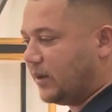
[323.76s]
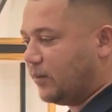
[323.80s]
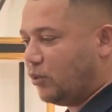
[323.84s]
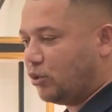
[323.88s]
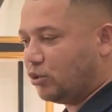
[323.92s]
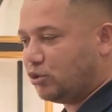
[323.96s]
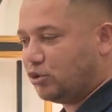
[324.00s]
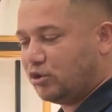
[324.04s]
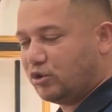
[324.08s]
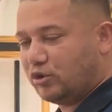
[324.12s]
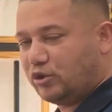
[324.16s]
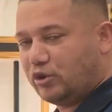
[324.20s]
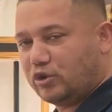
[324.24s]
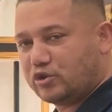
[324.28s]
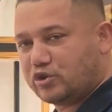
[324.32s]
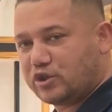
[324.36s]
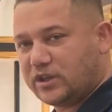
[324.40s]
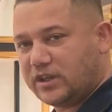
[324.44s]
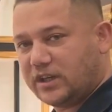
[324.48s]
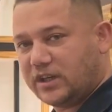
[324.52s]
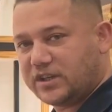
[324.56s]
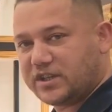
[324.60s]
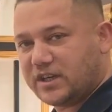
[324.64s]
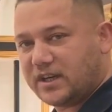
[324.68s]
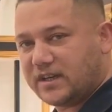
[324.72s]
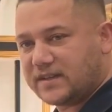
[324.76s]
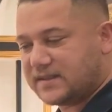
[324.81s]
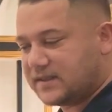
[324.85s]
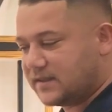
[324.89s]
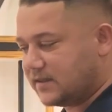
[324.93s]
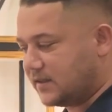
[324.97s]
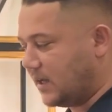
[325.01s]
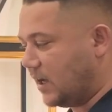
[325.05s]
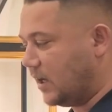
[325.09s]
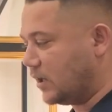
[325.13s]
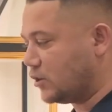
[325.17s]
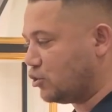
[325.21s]
We'll show the
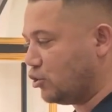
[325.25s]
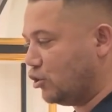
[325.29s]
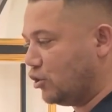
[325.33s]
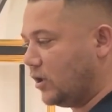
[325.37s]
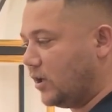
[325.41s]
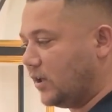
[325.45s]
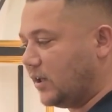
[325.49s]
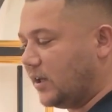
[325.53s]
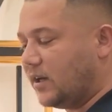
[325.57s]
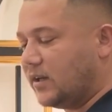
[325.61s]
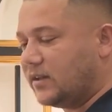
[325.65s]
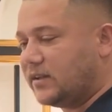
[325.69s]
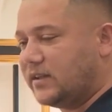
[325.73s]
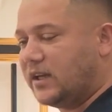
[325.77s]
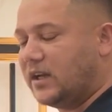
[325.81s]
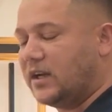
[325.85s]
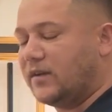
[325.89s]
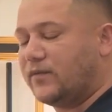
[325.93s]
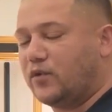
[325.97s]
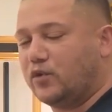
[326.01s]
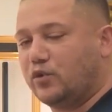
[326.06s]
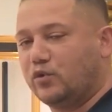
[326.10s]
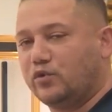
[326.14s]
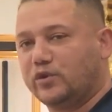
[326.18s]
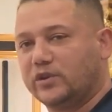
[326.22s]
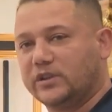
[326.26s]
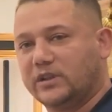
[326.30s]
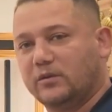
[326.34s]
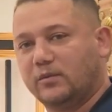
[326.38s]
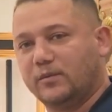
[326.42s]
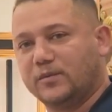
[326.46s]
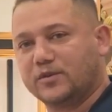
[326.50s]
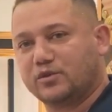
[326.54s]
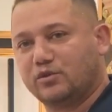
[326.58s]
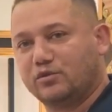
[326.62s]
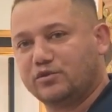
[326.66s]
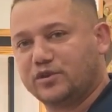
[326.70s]
other modes. Then, while
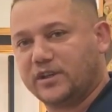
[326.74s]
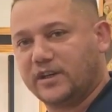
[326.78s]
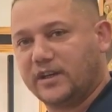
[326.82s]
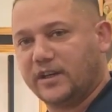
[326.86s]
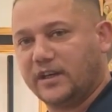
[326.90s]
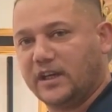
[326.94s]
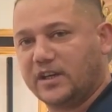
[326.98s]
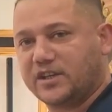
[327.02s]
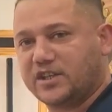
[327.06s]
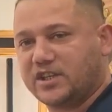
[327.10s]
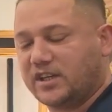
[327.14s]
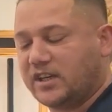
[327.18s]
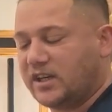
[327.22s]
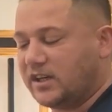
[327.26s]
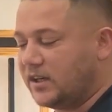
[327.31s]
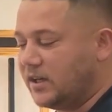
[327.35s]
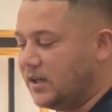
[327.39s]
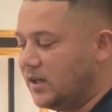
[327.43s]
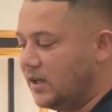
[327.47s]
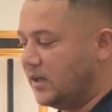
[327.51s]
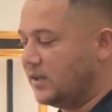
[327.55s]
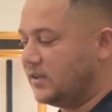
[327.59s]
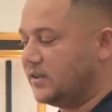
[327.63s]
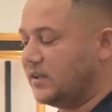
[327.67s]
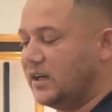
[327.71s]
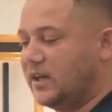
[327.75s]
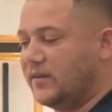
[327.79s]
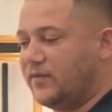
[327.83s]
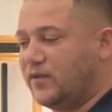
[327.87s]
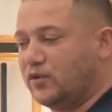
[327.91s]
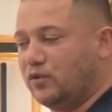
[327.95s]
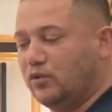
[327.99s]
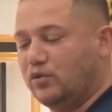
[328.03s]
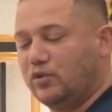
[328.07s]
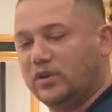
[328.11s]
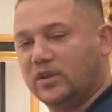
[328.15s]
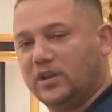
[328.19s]
switching to our phone app, we'll
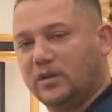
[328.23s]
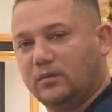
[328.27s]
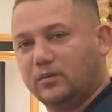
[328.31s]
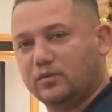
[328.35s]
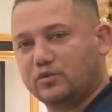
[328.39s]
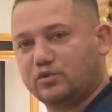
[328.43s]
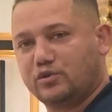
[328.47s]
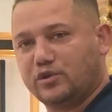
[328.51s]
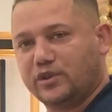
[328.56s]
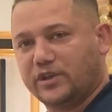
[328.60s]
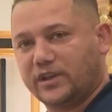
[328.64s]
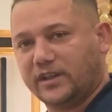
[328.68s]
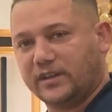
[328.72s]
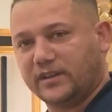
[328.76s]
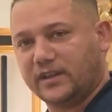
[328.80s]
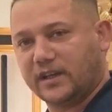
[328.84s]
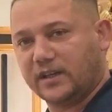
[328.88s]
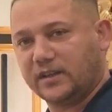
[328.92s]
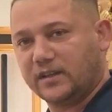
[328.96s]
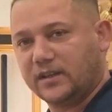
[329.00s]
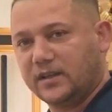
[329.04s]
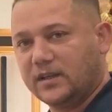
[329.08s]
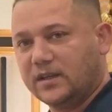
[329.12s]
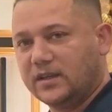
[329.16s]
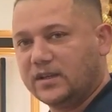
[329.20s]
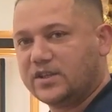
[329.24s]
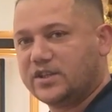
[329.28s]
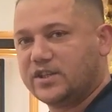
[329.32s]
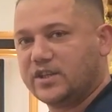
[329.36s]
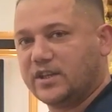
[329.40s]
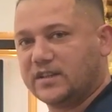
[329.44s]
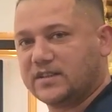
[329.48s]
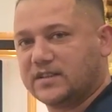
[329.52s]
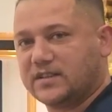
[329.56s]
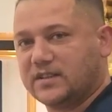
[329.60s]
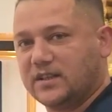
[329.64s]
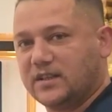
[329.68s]
see how we use the device
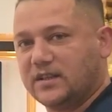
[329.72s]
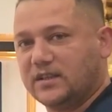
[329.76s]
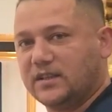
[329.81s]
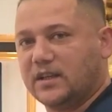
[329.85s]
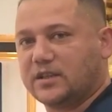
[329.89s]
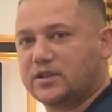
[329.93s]
through it.